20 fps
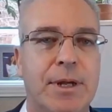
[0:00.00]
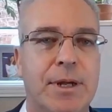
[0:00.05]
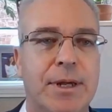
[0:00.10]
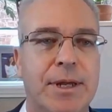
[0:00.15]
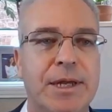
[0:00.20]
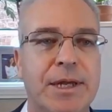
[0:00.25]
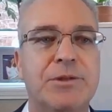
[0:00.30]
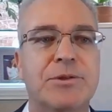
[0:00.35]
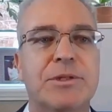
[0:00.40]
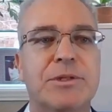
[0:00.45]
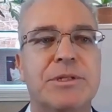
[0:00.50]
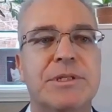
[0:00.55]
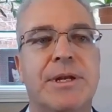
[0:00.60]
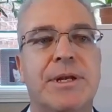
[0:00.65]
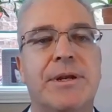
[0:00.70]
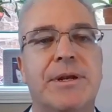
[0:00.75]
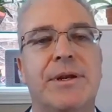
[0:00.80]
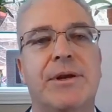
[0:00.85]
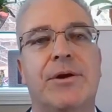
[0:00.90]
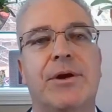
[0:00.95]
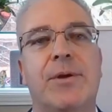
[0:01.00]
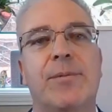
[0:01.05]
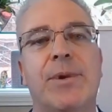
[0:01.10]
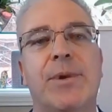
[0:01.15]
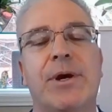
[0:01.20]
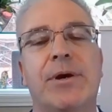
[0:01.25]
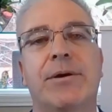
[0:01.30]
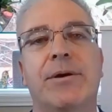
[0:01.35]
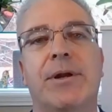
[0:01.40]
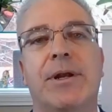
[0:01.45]
interested in hearing
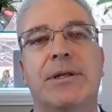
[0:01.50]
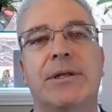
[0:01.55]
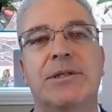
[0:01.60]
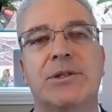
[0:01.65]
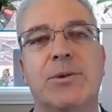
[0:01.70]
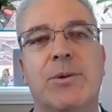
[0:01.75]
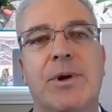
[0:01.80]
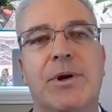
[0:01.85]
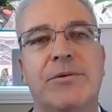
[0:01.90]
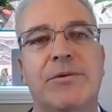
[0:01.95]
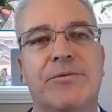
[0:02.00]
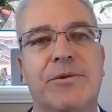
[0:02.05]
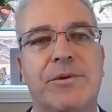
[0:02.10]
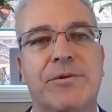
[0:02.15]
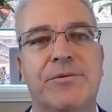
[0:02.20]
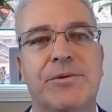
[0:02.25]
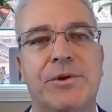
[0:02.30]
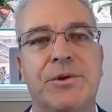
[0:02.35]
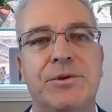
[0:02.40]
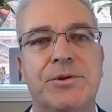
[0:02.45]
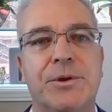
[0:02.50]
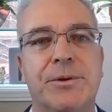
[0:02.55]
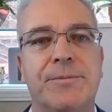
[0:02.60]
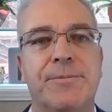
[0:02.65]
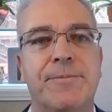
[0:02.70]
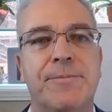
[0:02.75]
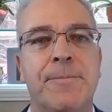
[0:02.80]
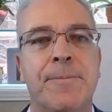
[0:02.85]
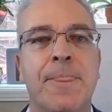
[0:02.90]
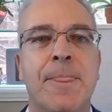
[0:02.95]
about, and so on for the future.
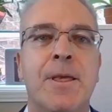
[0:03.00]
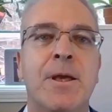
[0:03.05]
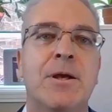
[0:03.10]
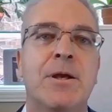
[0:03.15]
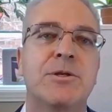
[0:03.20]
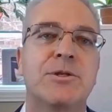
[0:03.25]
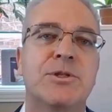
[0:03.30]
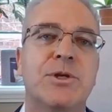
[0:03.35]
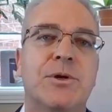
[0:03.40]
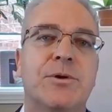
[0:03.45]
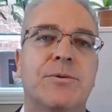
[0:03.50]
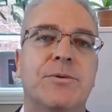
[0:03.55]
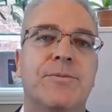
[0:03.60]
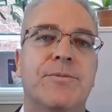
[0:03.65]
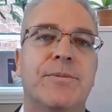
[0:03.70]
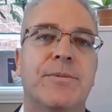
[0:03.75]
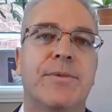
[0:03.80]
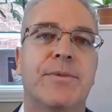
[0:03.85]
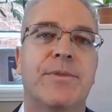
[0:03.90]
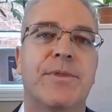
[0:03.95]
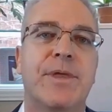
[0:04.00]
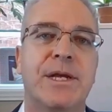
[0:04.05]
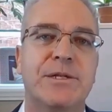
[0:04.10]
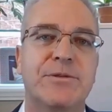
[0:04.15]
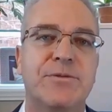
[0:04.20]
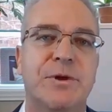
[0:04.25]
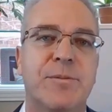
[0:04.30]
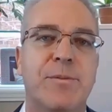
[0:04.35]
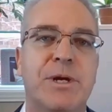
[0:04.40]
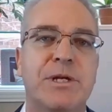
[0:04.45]
So thanks
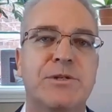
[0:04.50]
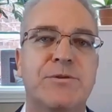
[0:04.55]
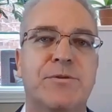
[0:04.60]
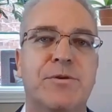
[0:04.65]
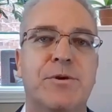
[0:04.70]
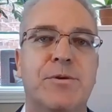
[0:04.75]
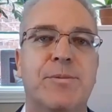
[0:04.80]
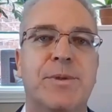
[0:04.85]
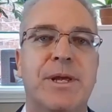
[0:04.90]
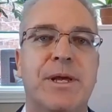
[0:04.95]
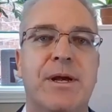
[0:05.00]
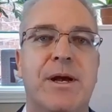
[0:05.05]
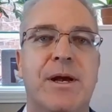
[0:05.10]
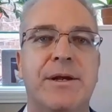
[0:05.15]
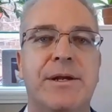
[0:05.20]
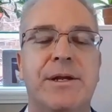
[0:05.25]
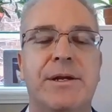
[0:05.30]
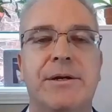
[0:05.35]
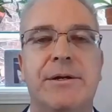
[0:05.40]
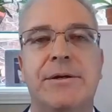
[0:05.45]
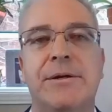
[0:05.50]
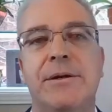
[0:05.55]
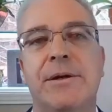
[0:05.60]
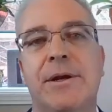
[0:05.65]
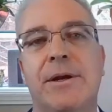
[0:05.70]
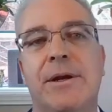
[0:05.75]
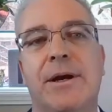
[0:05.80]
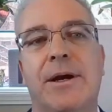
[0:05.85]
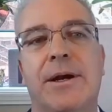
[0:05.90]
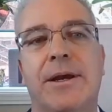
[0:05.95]
very much for being on here.
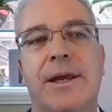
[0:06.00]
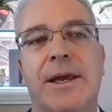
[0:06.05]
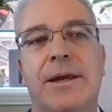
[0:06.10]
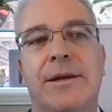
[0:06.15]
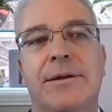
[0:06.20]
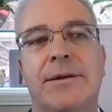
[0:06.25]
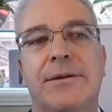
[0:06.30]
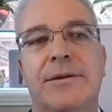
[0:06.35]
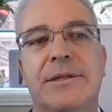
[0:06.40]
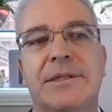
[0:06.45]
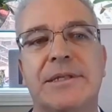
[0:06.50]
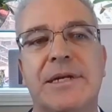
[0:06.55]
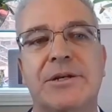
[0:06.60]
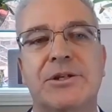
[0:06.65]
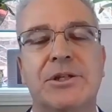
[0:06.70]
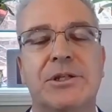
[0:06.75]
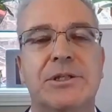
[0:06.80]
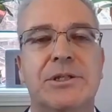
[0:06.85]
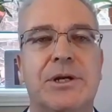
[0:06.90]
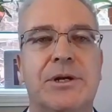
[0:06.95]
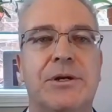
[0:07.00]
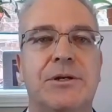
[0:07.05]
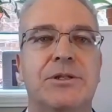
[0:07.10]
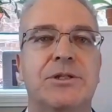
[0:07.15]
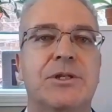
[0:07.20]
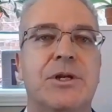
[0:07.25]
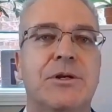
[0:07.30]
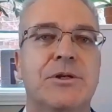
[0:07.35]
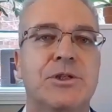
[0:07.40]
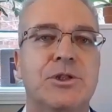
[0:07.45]
Again, the sessions are going to
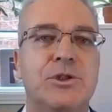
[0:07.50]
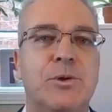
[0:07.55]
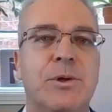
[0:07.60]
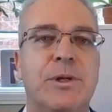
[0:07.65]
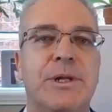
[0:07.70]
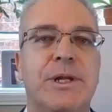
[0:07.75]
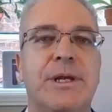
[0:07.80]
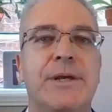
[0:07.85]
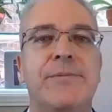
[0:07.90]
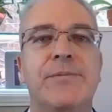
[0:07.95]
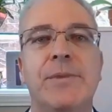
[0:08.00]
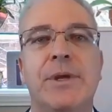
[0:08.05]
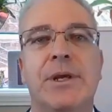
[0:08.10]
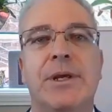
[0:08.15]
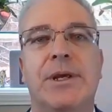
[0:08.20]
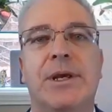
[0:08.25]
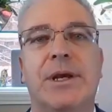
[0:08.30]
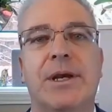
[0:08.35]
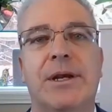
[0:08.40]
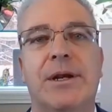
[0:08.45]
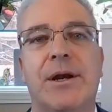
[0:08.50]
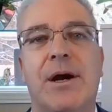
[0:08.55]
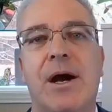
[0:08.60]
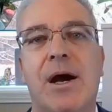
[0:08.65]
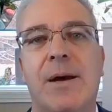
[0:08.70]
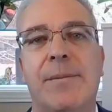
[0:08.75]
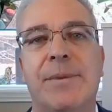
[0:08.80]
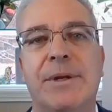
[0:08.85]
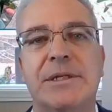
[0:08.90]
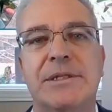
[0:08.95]
start shortly. You can
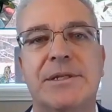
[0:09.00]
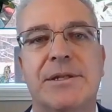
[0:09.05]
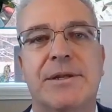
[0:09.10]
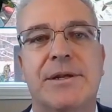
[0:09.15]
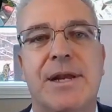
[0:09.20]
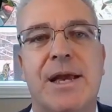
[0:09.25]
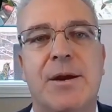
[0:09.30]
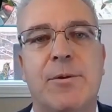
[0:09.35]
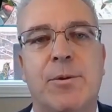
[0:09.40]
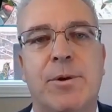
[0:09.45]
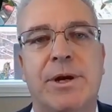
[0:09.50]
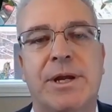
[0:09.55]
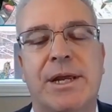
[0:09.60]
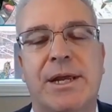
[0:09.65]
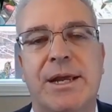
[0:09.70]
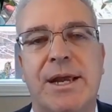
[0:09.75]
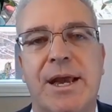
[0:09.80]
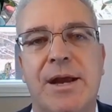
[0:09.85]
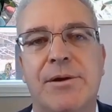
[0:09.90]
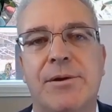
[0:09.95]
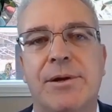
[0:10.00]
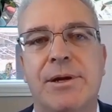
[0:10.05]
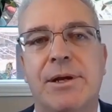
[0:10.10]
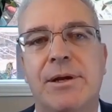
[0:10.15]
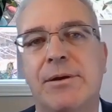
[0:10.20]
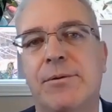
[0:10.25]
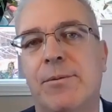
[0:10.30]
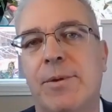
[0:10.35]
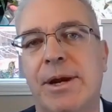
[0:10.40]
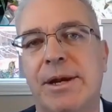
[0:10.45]
hop into the networking
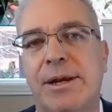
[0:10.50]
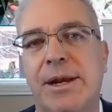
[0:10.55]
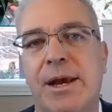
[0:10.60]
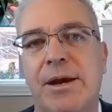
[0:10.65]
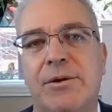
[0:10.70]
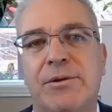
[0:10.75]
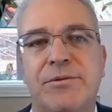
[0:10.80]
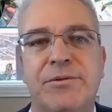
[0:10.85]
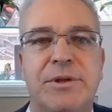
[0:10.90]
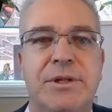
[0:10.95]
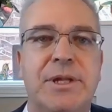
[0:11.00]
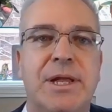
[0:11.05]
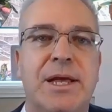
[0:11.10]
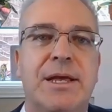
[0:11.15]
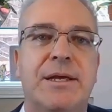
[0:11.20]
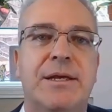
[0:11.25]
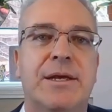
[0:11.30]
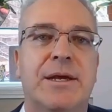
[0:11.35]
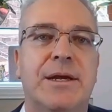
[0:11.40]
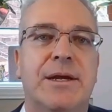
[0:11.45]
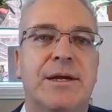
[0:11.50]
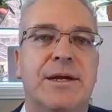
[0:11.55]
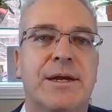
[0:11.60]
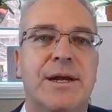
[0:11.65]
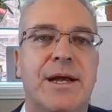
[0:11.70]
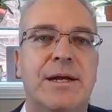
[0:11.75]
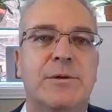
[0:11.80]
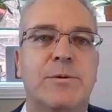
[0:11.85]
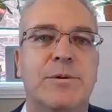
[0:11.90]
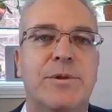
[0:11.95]
area right now if you'd like. You can
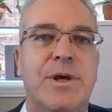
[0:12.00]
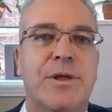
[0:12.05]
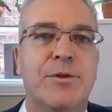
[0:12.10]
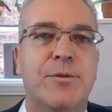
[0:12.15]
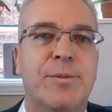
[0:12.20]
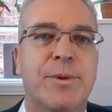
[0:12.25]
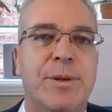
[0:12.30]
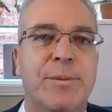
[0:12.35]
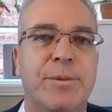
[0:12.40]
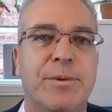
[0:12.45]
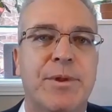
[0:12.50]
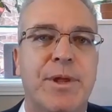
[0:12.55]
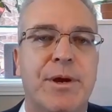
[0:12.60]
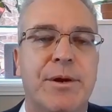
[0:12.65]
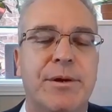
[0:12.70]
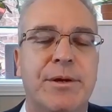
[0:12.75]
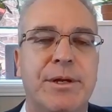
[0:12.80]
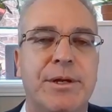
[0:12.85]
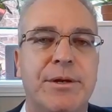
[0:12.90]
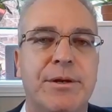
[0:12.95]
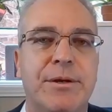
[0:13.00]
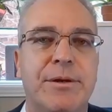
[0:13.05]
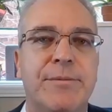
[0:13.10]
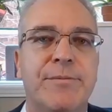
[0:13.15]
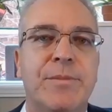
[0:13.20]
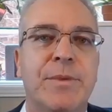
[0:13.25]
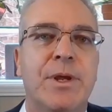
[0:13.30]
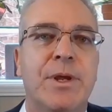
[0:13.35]
connect with other people that are here.